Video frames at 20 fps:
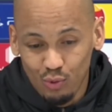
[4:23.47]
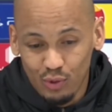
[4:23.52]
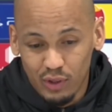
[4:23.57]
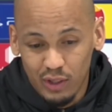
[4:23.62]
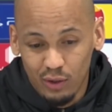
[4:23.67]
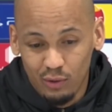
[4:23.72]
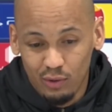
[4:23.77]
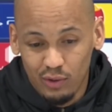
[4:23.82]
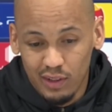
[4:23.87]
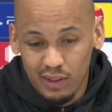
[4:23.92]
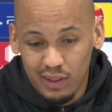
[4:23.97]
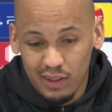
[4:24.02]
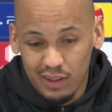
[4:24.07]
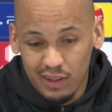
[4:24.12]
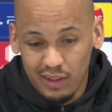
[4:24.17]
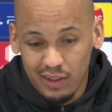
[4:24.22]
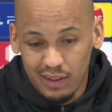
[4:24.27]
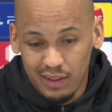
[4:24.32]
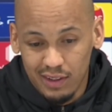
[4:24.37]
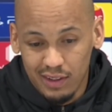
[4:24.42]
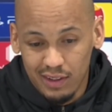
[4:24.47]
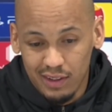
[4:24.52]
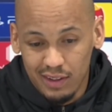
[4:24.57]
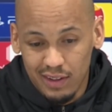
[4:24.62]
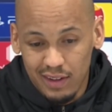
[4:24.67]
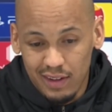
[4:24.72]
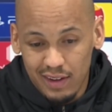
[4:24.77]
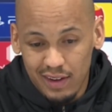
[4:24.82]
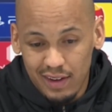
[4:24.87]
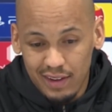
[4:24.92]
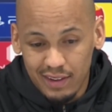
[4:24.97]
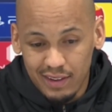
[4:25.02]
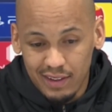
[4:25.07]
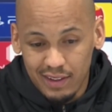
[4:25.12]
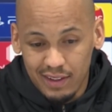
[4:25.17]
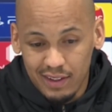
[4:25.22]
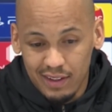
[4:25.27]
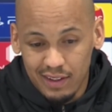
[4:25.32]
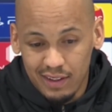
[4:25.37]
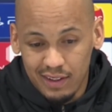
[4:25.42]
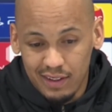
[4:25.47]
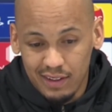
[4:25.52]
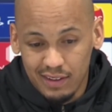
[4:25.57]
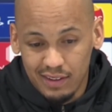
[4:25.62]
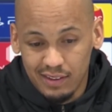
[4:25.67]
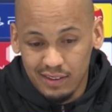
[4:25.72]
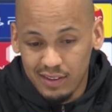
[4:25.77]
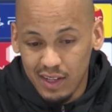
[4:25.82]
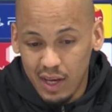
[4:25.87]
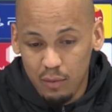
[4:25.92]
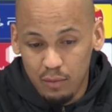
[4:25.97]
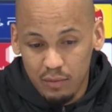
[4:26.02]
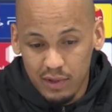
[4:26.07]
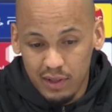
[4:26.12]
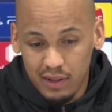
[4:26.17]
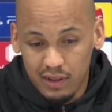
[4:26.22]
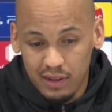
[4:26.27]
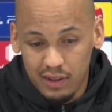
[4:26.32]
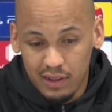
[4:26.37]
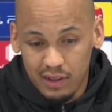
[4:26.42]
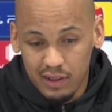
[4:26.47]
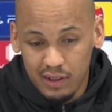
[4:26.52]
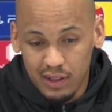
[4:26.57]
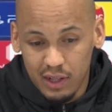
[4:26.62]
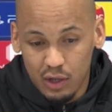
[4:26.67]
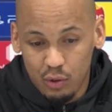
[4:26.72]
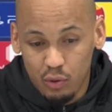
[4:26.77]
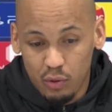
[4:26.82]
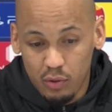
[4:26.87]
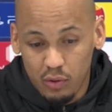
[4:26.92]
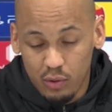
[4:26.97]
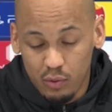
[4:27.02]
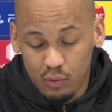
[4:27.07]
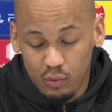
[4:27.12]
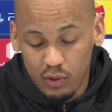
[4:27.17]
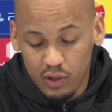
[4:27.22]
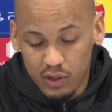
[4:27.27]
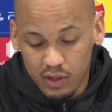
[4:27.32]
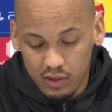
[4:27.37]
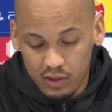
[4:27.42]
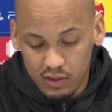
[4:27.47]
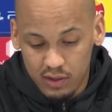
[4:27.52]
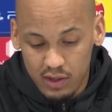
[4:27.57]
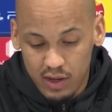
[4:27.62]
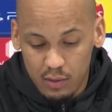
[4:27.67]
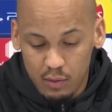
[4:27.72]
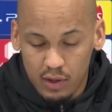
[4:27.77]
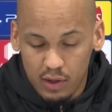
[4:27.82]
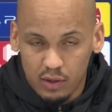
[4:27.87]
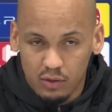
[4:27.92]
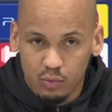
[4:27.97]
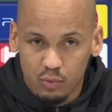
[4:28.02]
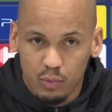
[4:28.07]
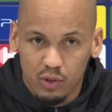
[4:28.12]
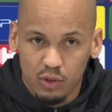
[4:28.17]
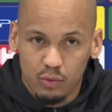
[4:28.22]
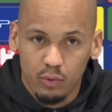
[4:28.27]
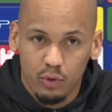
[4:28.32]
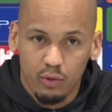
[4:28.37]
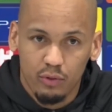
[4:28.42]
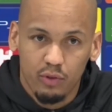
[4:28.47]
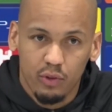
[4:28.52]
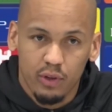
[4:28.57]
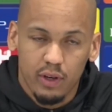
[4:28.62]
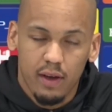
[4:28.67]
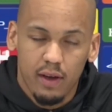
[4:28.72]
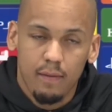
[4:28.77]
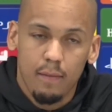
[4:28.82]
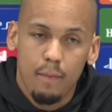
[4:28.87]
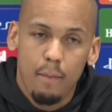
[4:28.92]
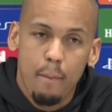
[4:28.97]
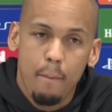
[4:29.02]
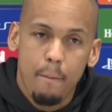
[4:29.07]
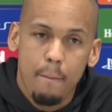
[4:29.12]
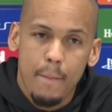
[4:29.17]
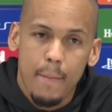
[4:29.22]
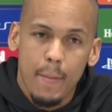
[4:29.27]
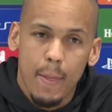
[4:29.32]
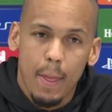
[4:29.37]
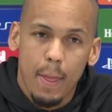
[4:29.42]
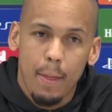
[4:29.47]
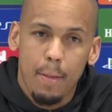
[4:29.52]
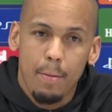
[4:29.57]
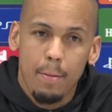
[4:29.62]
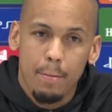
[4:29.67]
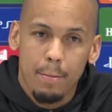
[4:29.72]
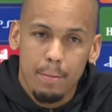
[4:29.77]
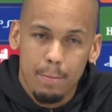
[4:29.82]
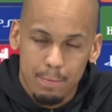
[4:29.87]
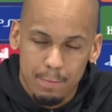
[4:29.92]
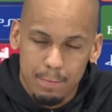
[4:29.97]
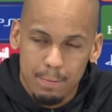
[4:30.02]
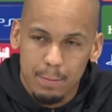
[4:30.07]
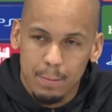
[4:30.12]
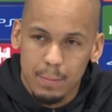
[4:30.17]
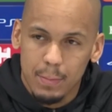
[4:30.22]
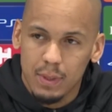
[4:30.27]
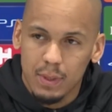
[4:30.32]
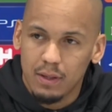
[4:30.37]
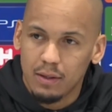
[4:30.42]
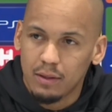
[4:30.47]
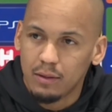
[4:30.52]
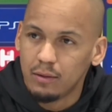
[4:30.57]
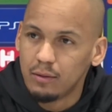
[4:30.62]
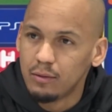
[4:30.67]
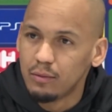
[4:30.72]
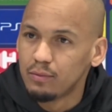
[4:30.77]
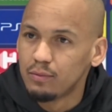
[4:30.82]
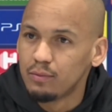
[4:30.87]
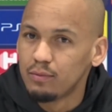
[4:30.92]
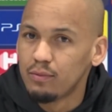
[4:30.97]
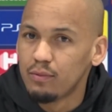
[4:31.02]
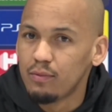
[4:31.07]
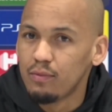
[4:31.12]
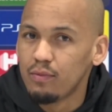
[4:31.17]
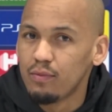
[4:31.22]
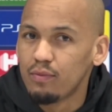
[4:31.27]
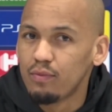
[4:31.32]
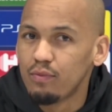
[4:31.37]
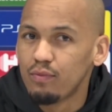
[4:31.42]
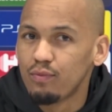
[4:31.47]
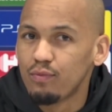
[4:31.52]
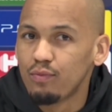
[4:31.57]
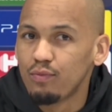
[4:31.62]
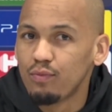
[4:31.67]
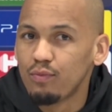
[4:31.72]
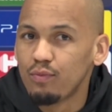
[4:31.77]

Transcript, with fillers: kill this game the quickest as possible if you can. Okay, we'll go Juliet and then Chris.